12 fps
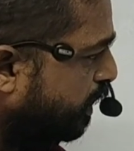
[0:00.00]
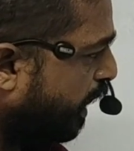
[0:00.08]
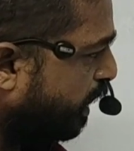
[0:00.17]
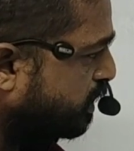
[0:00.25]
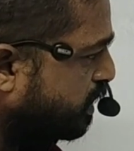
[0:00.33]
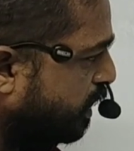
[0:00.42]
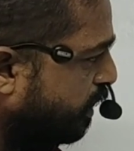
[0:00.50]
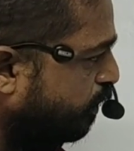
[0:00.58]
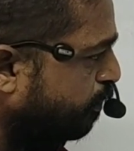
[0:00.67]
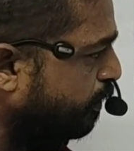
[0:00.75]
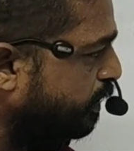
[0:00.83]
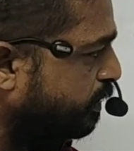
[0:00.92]
x
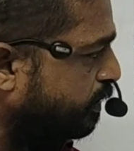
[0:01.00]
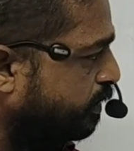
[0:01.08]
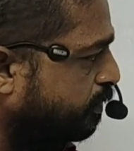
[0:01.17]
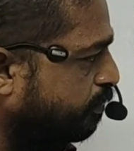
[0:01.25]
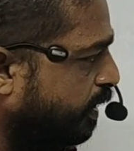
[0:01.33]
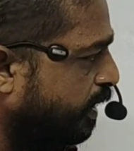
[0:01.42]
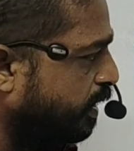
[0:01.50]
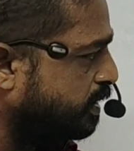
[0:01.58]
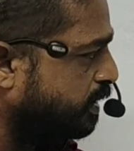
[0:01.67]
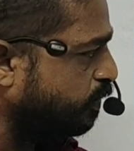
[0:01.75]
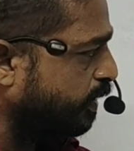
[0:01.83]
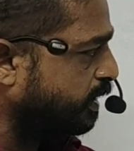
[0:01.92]
cube
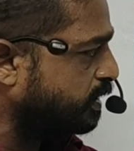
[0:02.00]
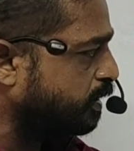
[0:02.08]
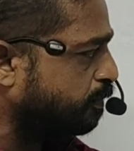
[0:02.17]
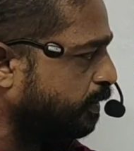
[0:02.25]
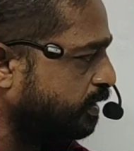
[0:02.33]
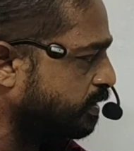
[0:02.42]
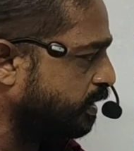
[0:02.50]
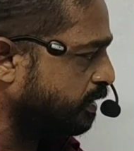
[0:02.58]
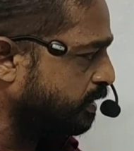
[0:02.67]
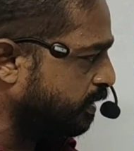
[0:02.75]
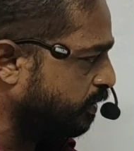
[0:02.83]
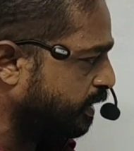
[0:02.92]
minus 2x plus
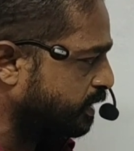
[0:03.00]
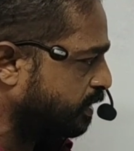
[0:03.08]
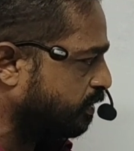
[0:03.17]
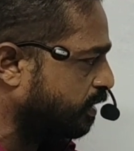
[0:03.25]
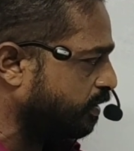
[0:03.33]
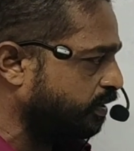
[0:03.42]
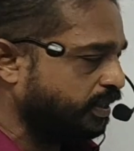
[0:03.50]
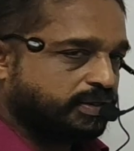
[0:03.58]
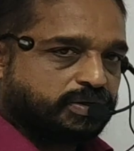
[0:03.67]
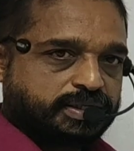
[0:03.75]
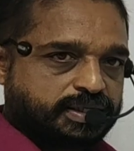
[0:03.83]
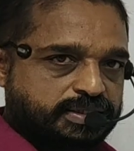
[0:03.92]
3. 0x square you need
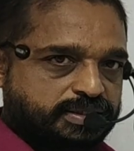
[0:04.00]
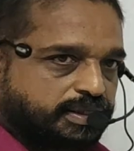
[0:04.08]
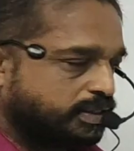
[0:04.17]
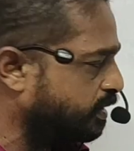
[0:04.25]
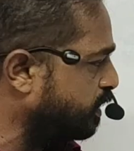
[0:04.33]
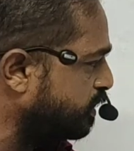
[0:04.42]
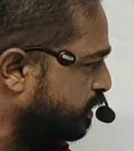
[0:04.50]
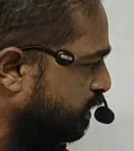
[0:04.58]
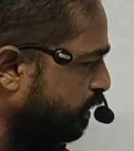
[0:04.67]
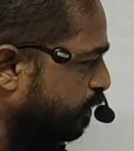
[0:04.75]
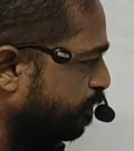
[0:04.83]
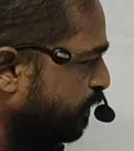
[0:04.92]
not consider, that is
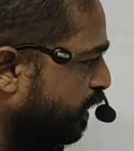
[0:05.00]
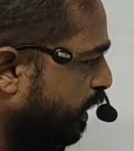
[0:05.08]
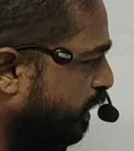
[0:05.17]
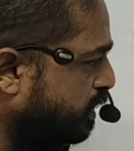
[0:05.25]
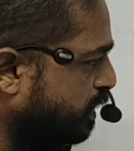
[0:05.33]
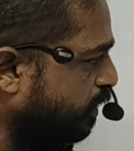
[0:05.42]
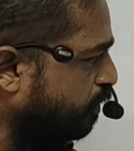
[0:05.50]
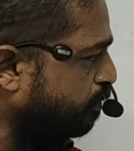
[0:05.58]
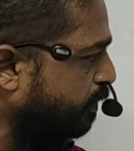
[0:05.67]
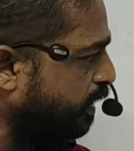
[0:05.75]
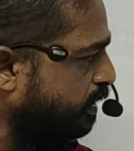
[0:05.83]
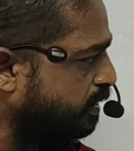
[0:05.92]
0. X
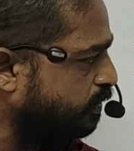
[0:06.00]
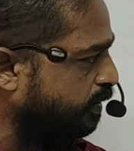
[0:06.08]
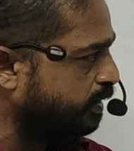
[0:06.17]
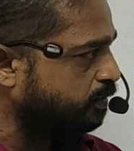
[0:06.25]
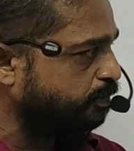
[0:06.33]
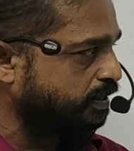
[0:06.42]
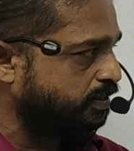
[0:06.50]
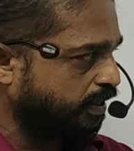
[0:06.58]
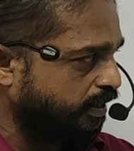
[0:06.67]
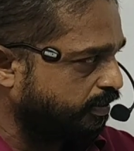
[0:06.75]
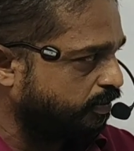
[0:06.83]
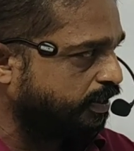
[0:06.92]
cube minus 2x plus
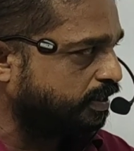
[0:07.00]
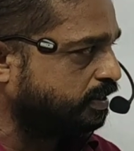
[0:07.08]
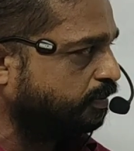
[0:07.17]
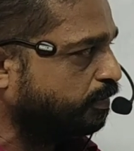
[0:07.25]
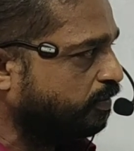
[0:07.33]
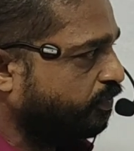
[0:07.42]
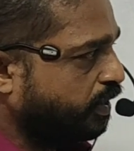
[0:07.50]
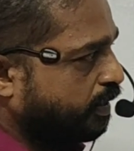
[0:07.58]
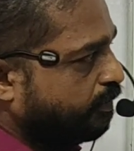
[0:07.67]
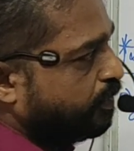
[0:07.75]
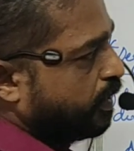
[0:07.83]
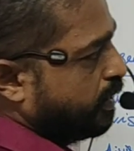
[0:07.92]
3. Now let us simplify.
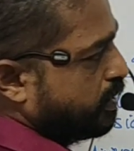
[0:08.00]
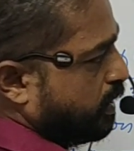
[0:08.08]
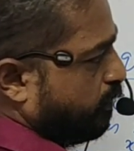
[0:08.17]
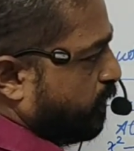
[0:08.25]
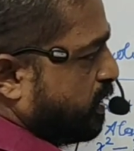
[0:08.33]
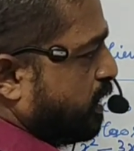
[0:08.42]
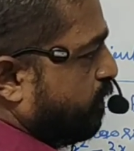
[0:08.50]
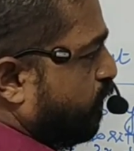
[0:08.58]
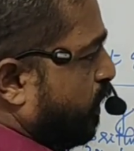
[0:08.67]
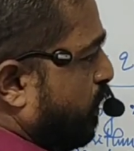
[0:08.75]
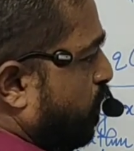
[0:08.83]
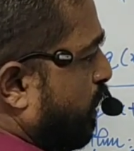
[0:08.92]
See, first of
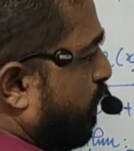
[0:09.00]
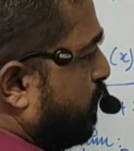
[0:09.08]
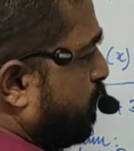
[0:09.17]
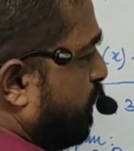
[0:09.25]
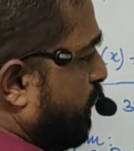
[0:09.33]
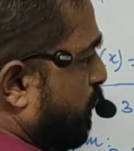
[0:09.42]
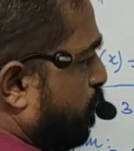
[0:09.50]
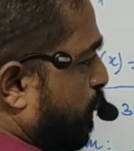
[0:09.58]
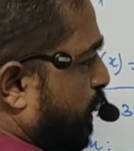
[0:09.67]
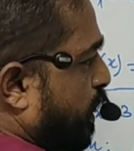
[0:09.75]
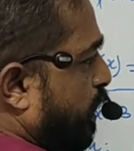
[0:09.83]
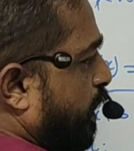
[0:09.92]
all you will have to multiply